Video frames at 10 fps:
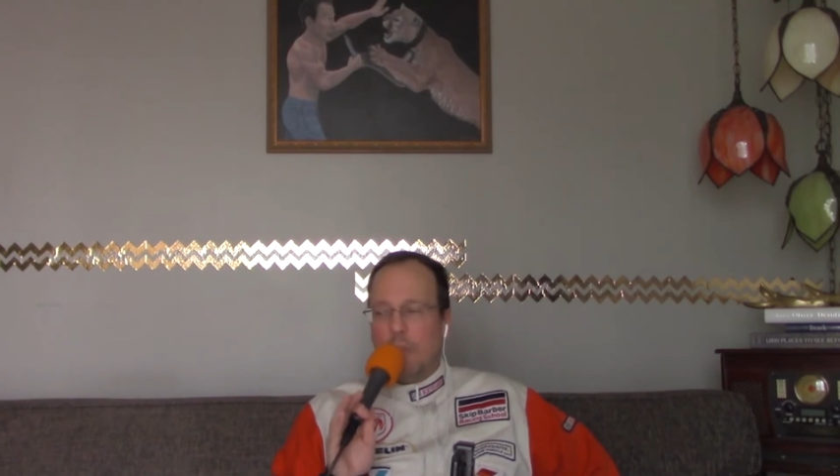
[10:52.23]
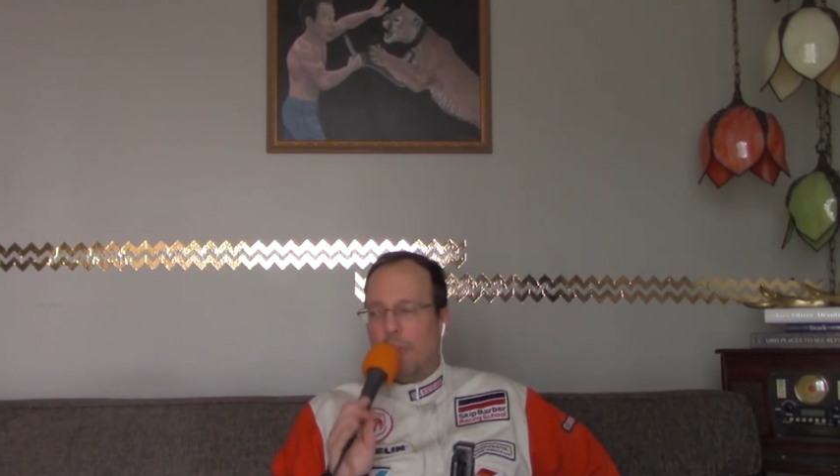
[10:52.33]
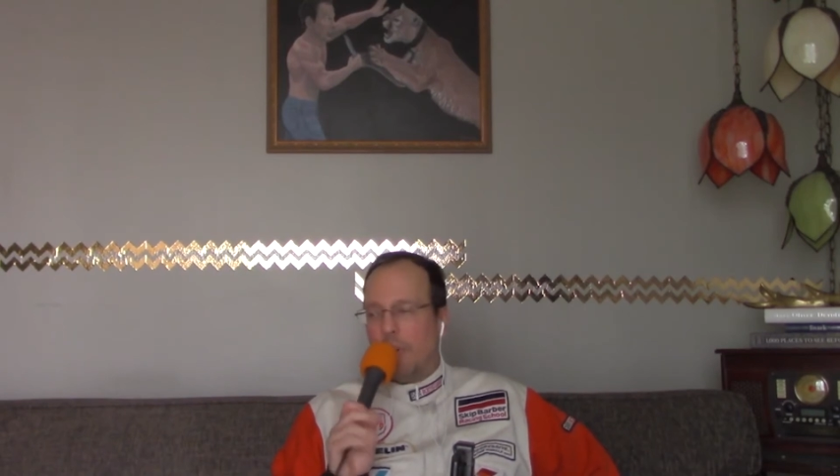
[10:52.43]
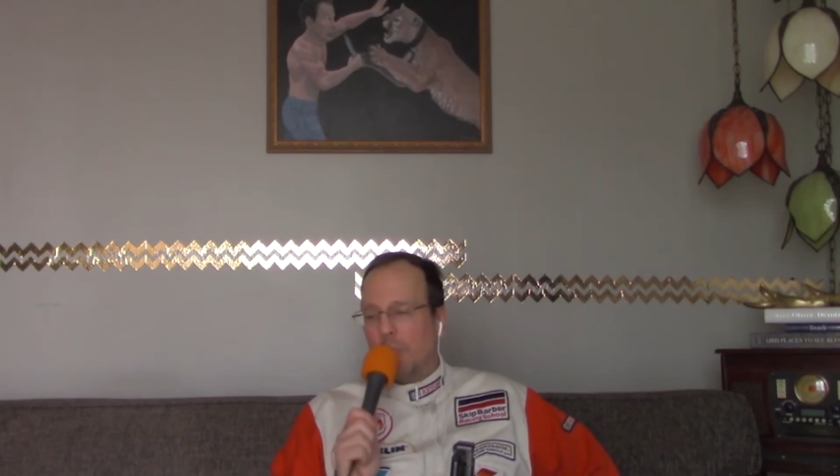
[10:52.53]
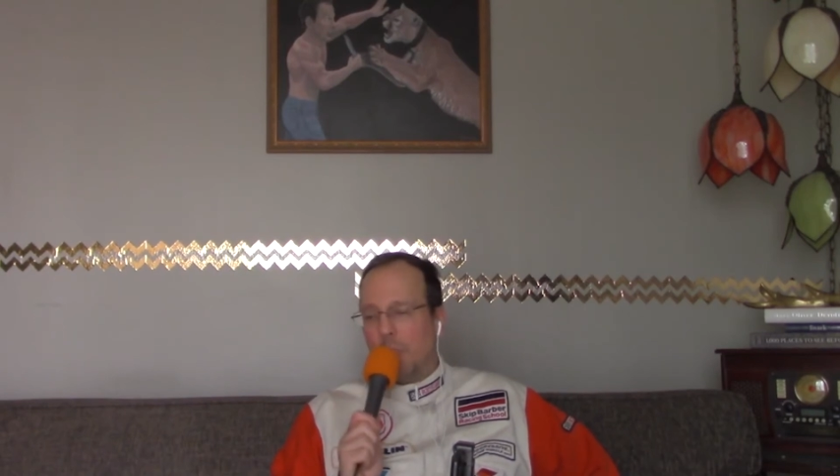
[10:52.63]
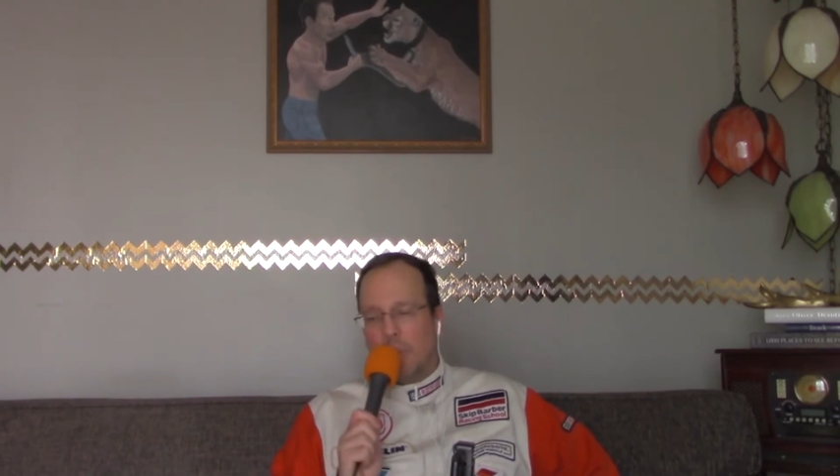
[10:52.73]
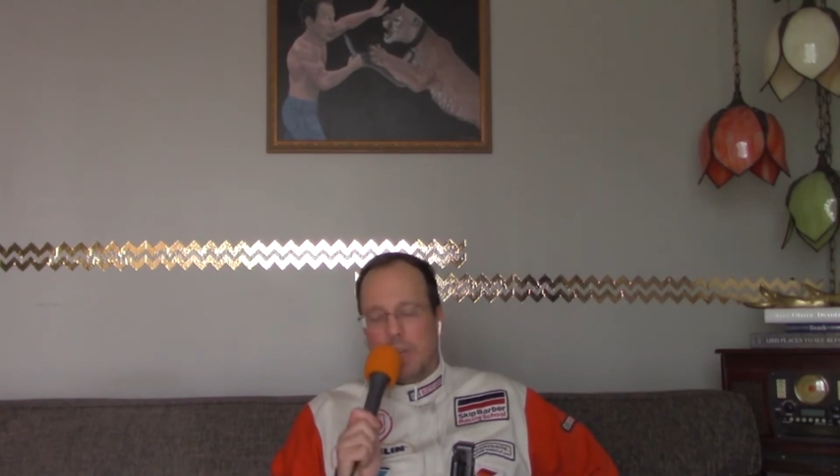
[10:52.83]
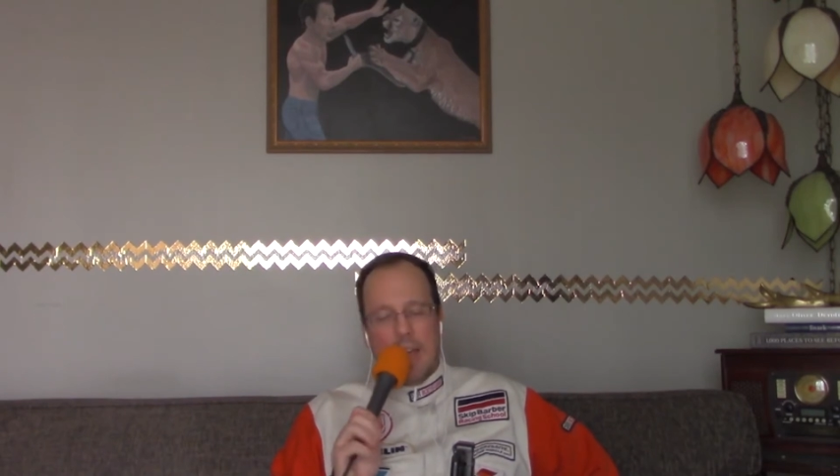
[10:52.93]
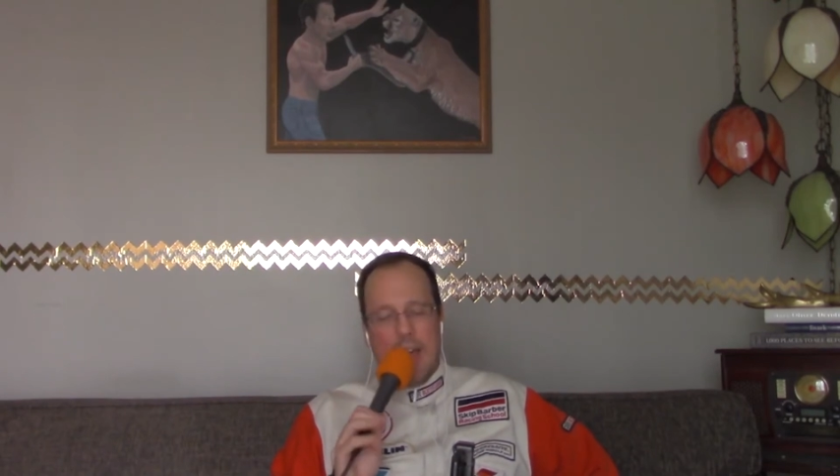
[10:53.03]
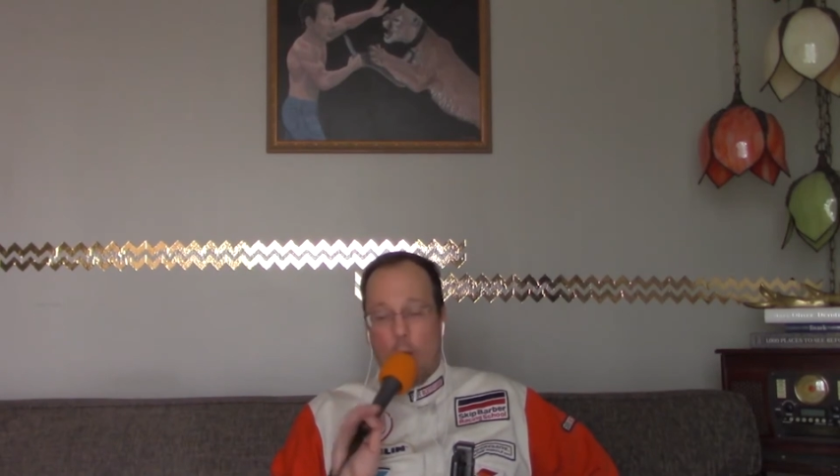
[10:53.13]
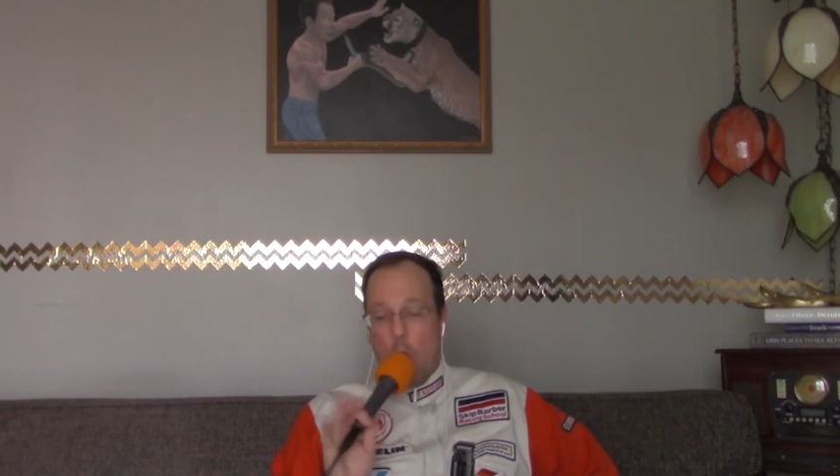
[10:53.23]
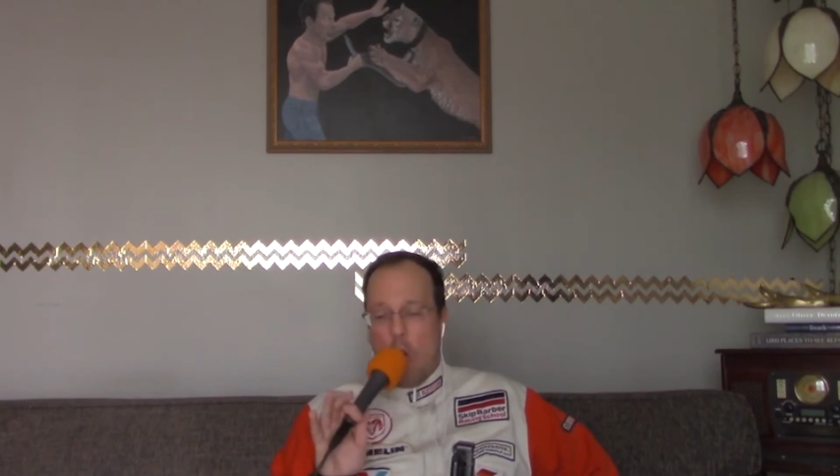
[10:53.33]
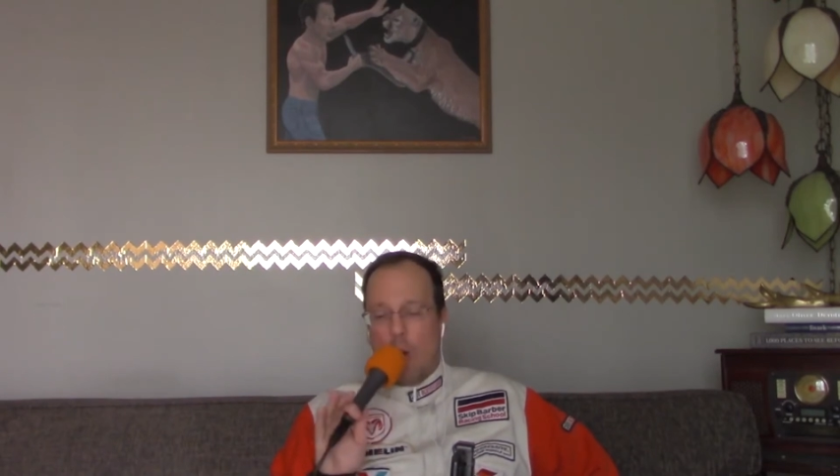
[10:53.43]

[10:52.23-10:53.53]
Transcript: dog boy at all. I